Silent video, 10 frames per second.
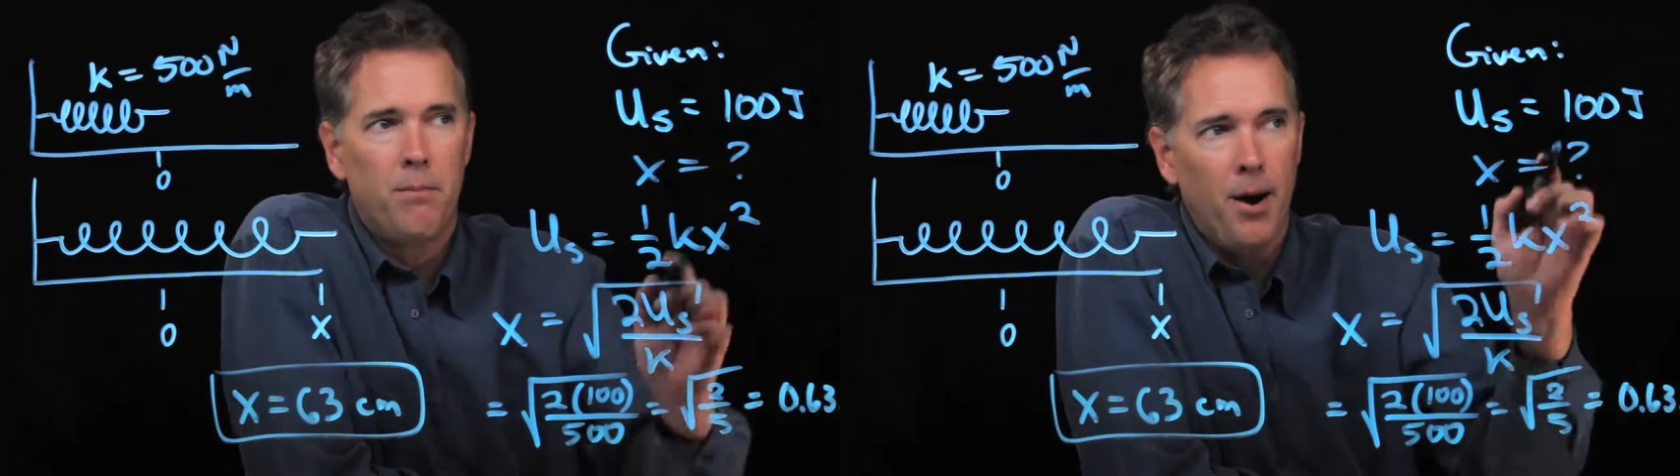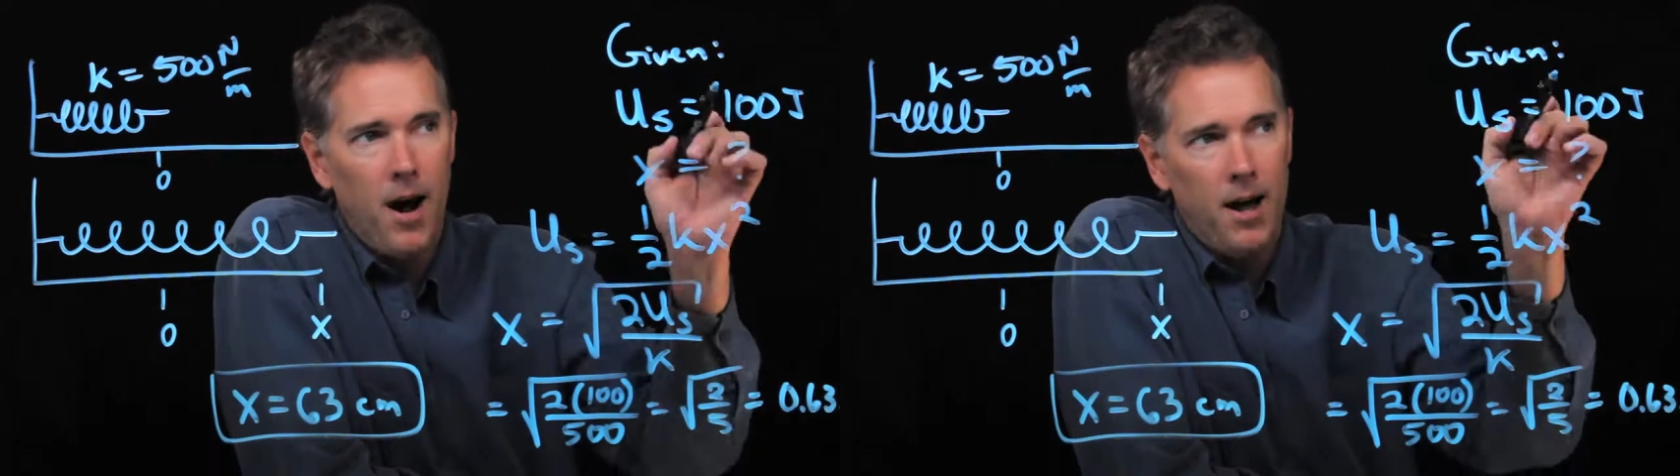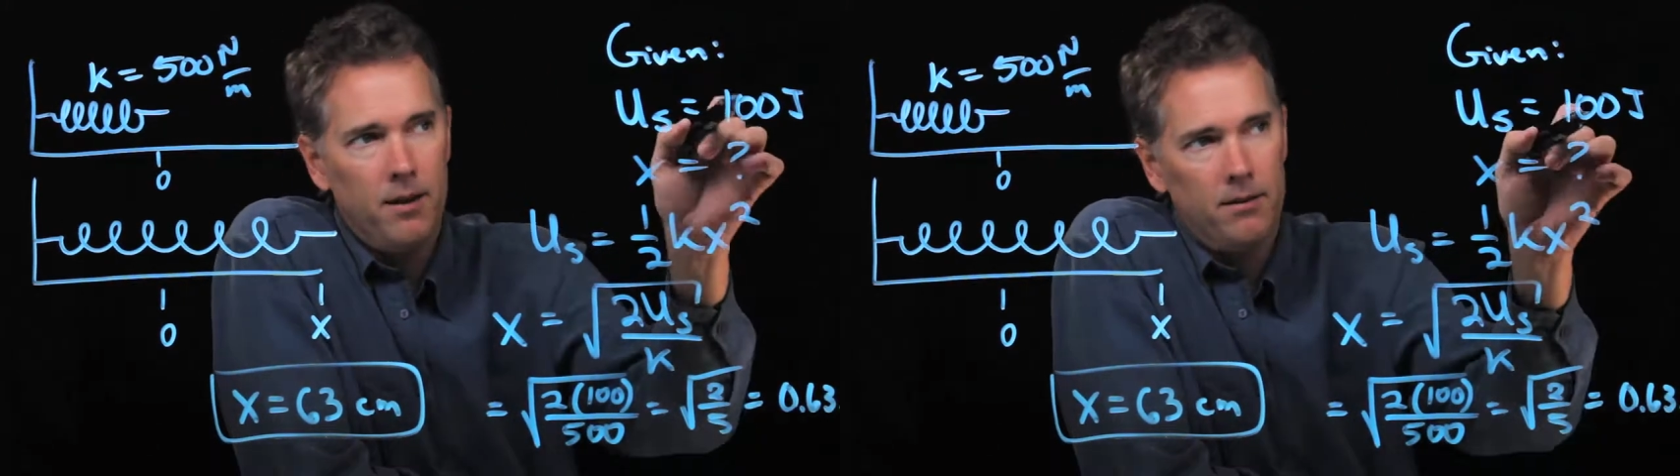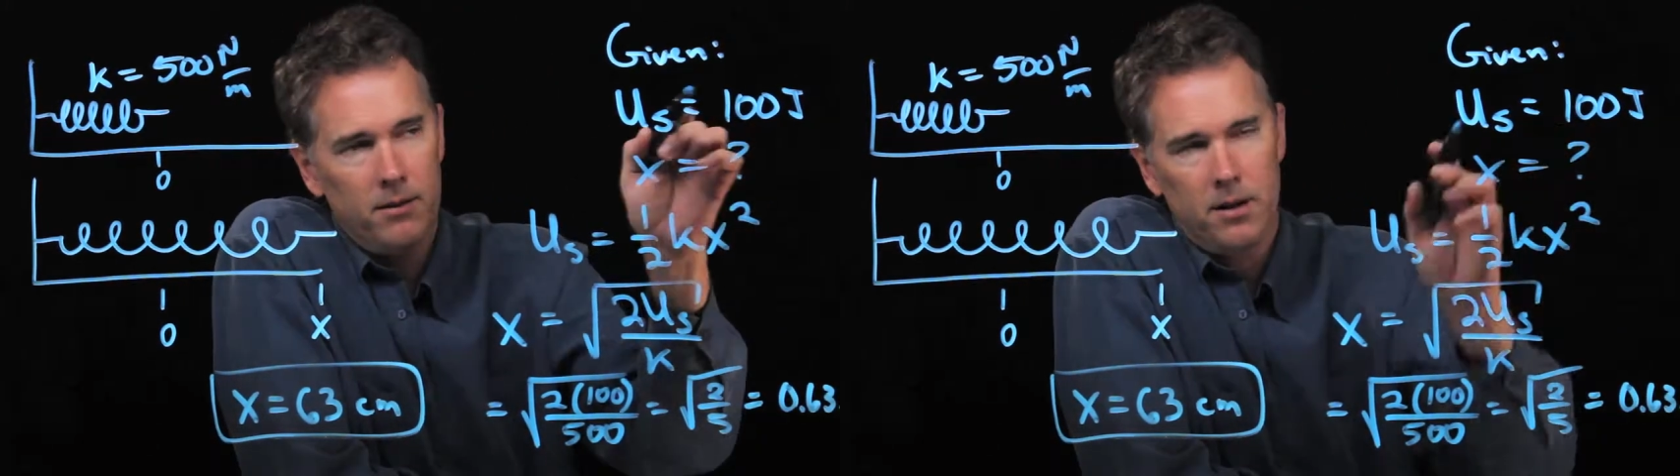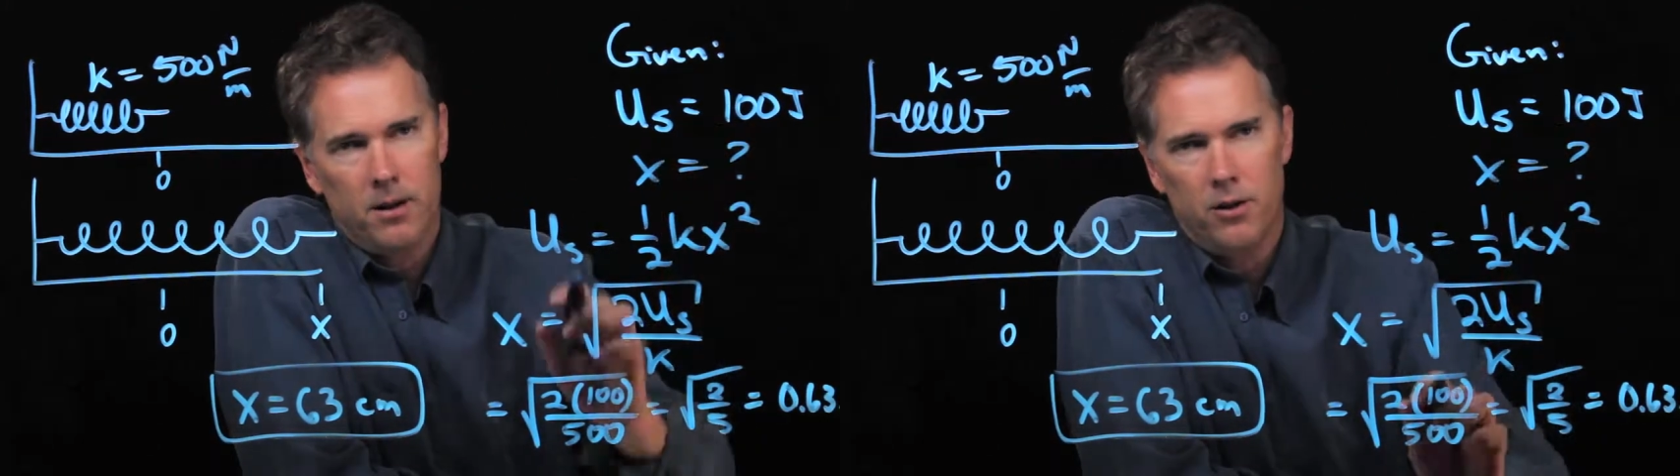but
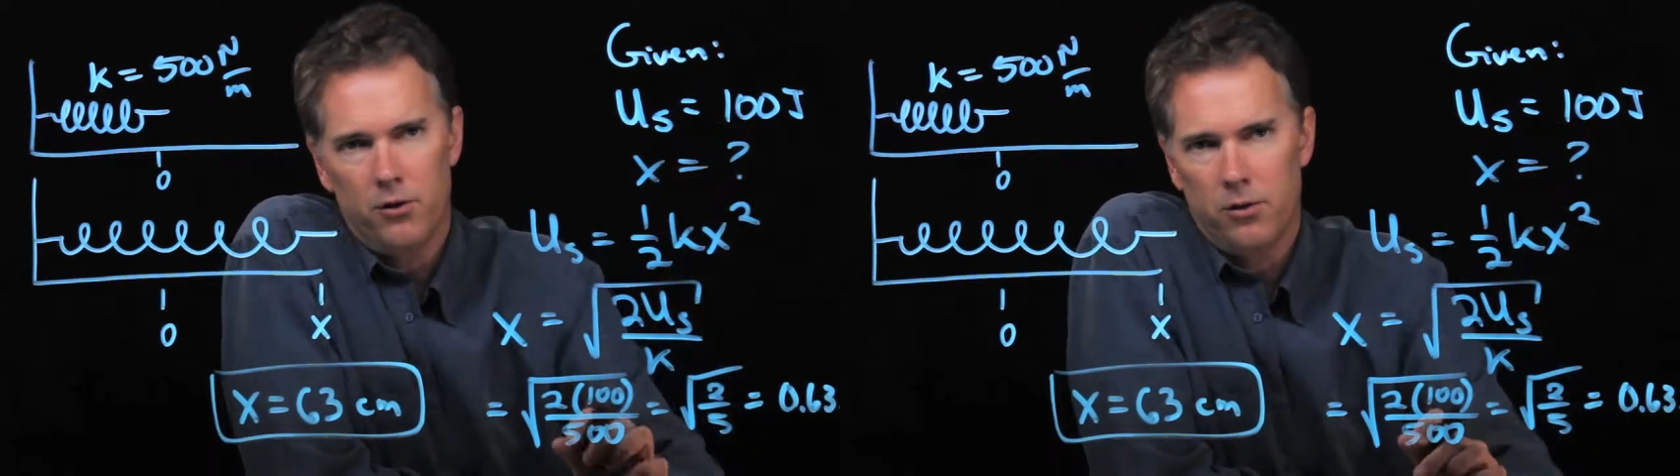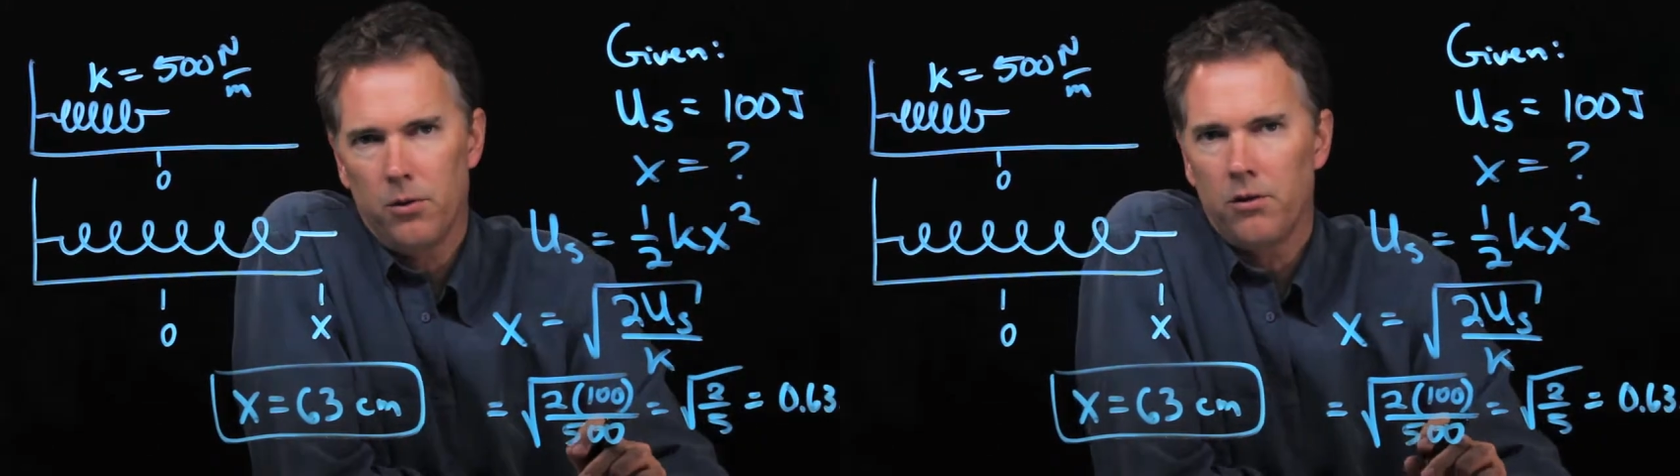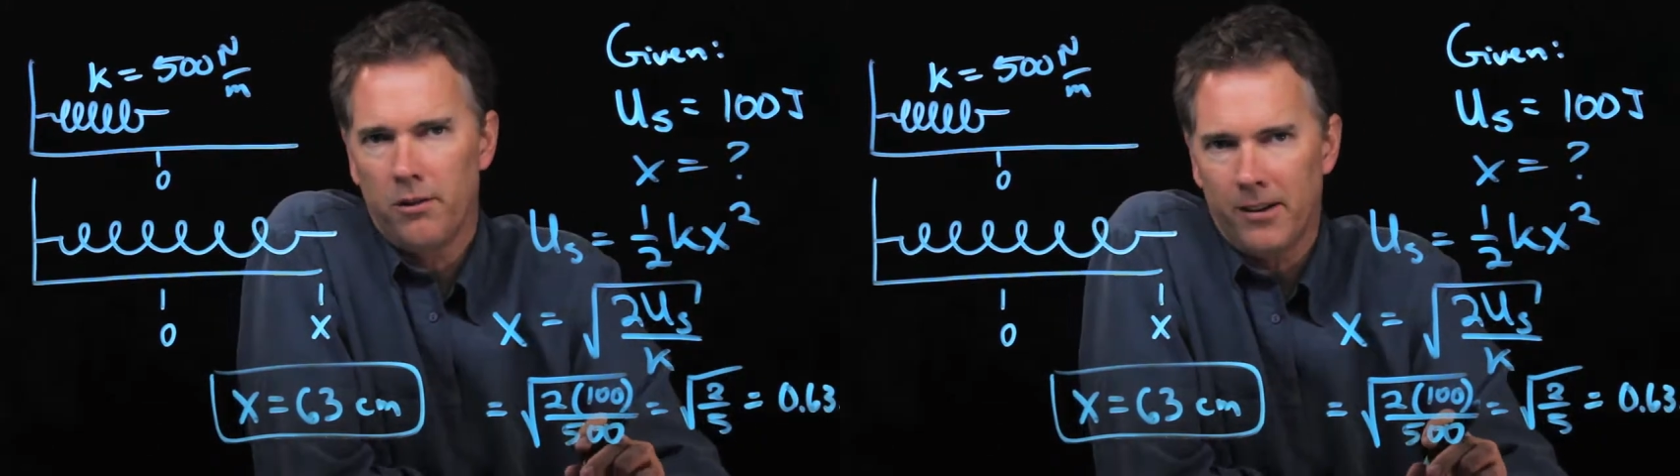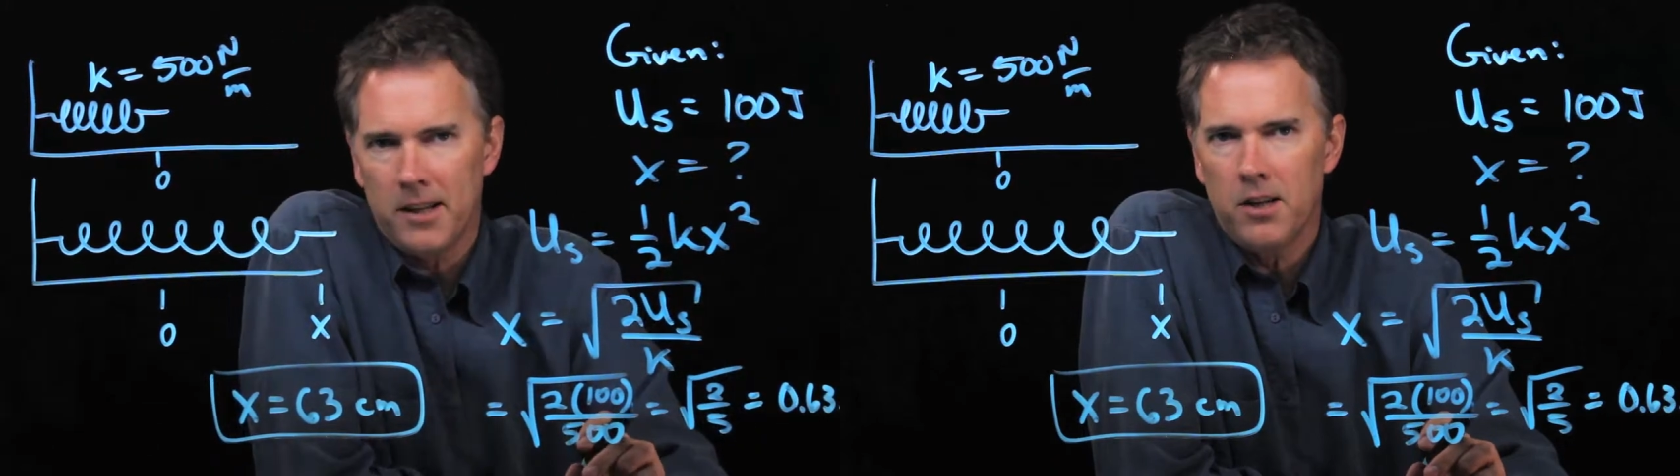100 joules is a